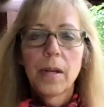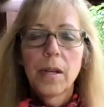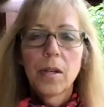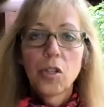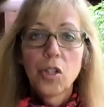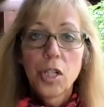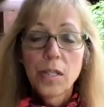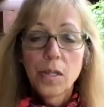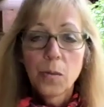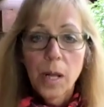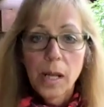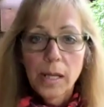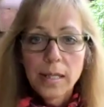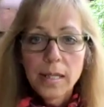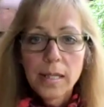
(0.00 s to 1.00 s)
She's a
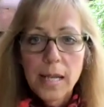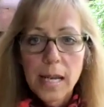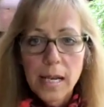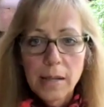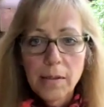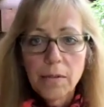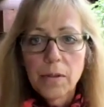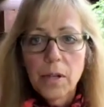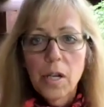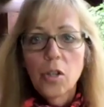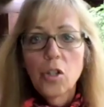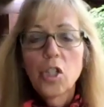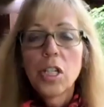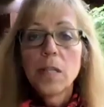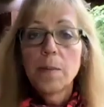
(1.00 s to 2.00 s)
Wellington native.
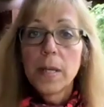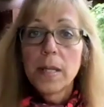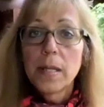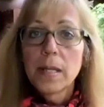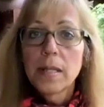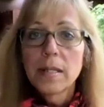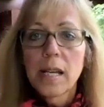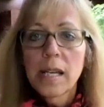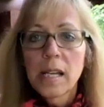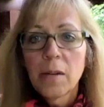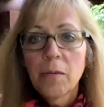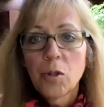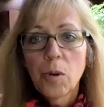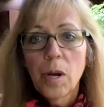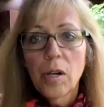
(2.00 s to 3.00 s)
She's been the
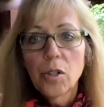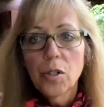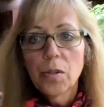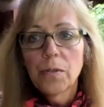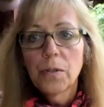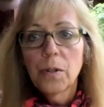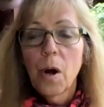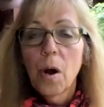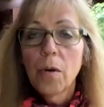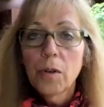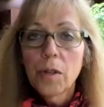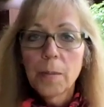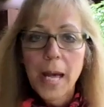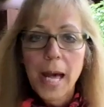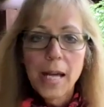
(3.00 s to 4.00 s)
executive director for over
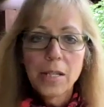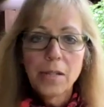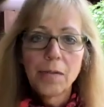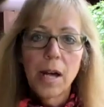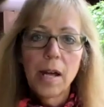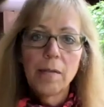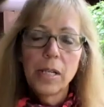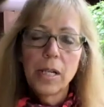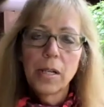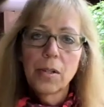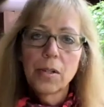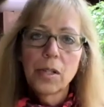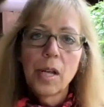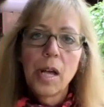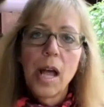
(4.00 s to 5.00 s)
the past 5
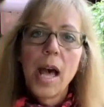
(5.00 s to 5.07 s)
years,